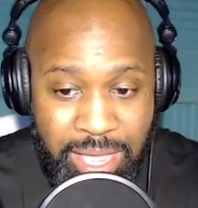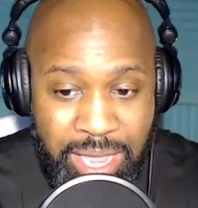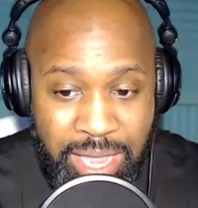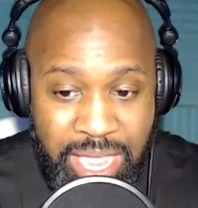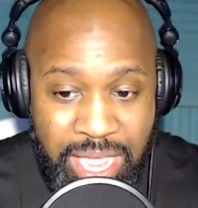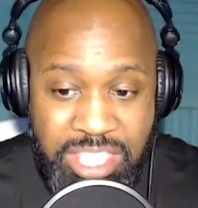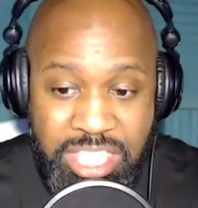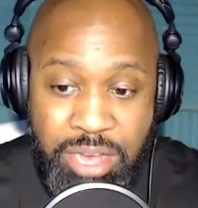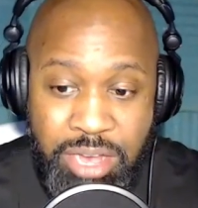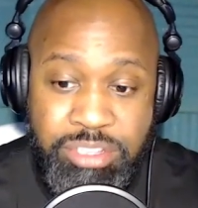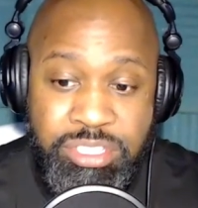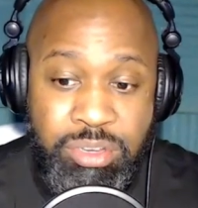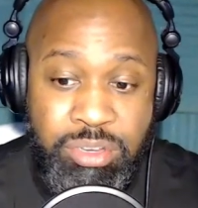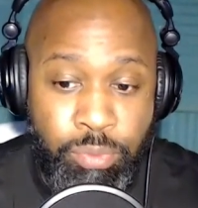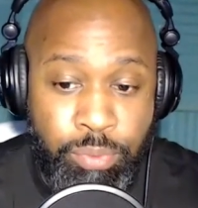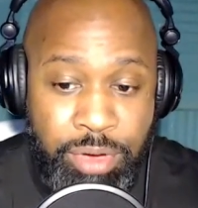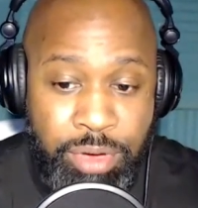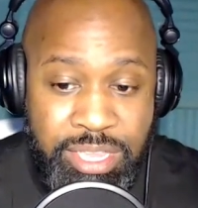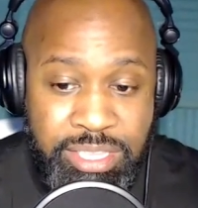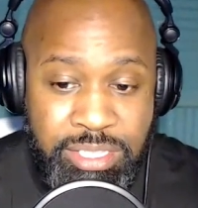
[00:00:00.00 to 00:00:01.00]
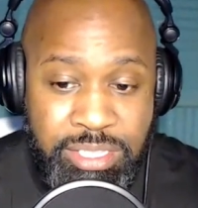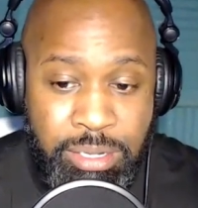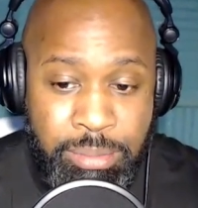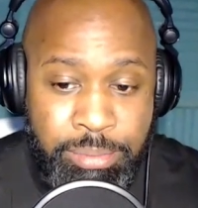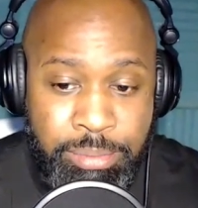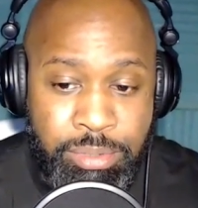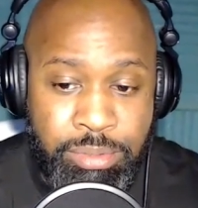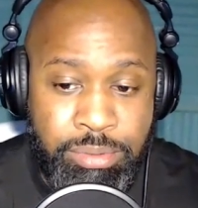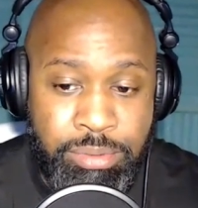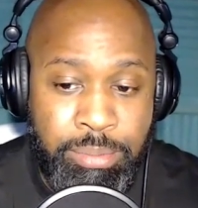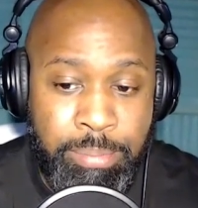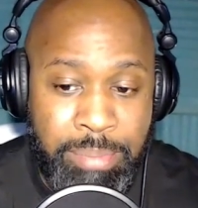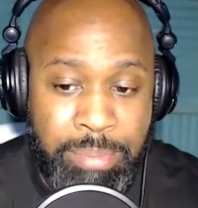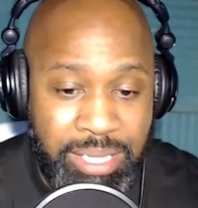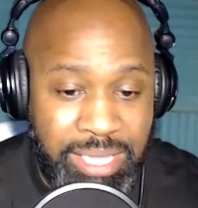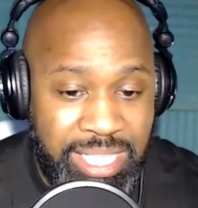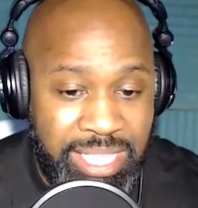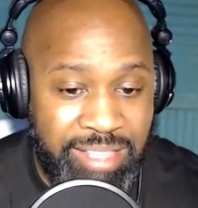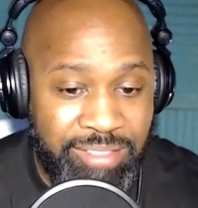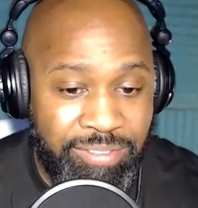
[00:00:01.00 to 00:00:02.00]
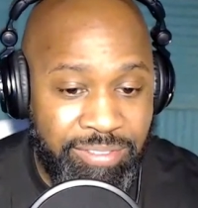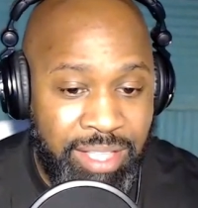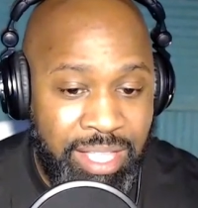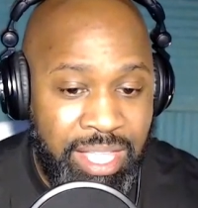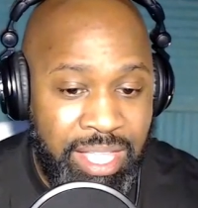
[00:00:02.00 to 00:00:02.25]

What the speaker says: and there is a reasonable belief